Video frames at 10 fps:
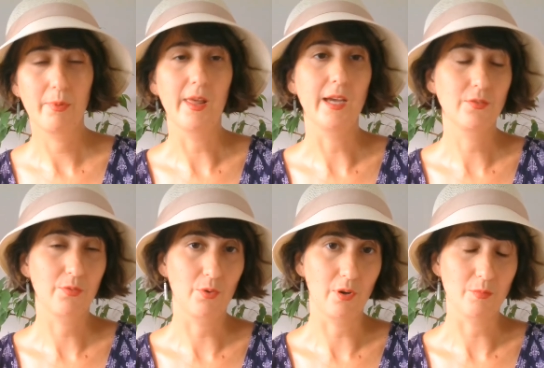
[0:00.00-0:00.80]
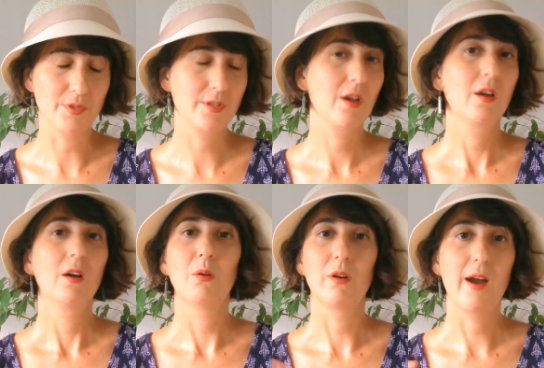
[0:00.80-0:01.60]
platforms
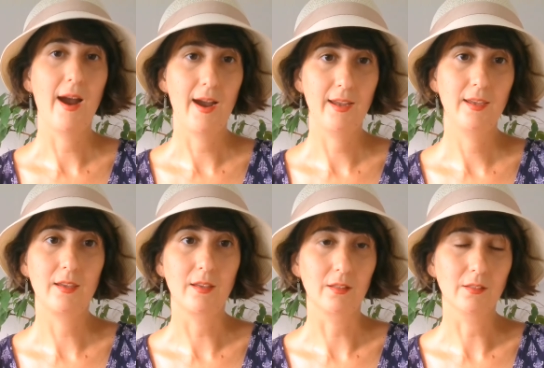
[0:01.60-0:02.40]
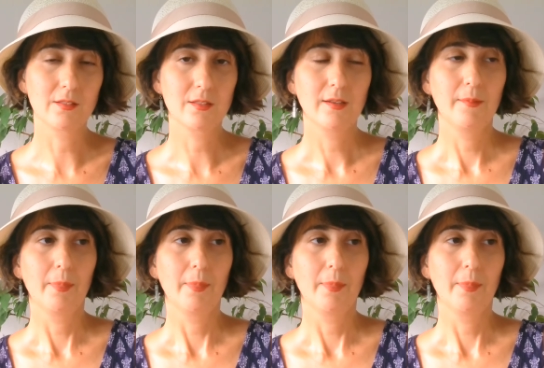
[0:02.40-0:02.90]
or high heels,